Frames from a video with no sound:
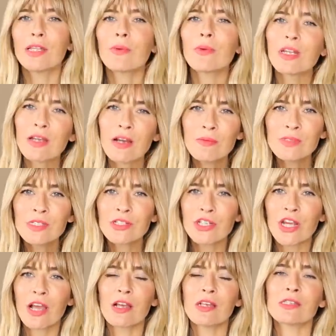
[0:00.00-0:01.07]
Now, when it comes to
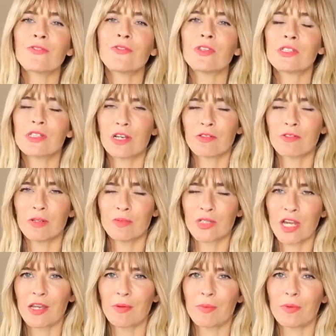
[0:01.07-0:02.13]
chairs for the dining room
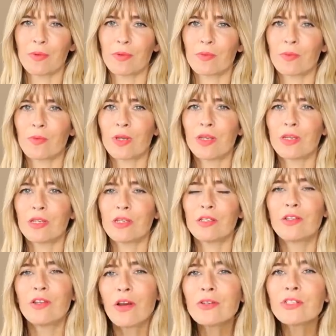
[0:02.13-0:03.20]
table, we
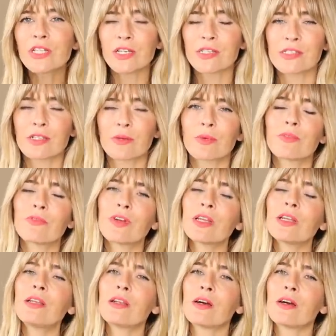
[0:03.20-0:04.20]
noticed that we really